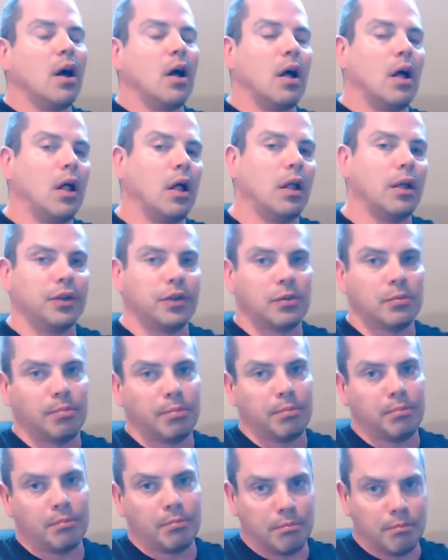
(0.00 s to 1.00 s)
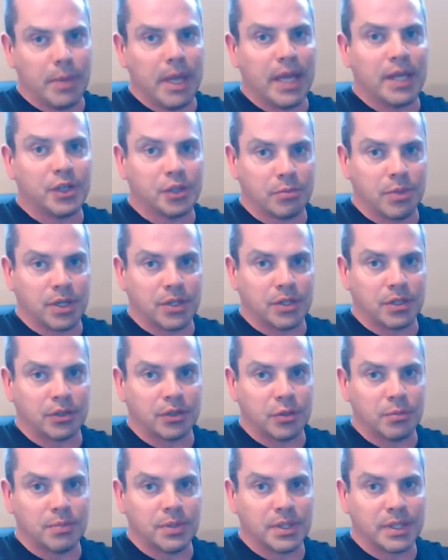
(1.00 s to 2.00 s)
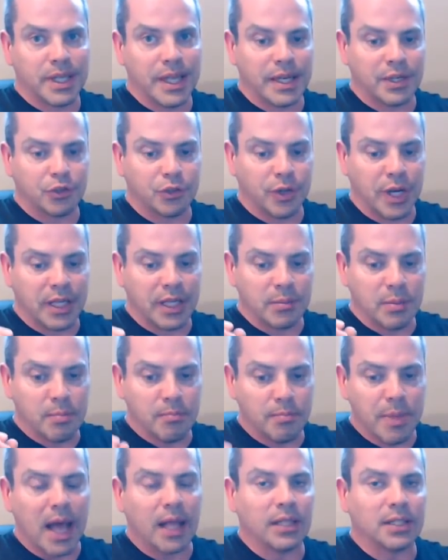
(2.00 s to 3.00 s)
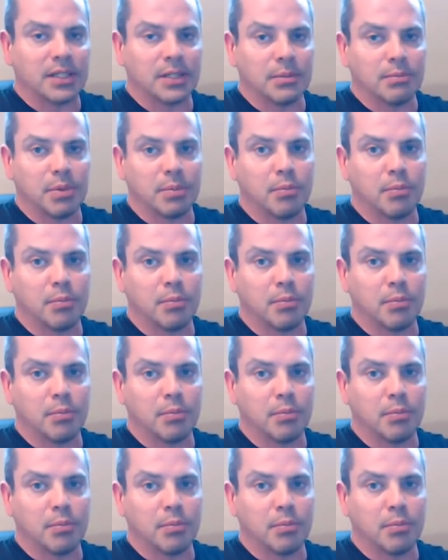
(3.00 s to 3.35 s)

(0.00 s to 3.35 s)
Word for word: all your major muscle groups and train them in balance and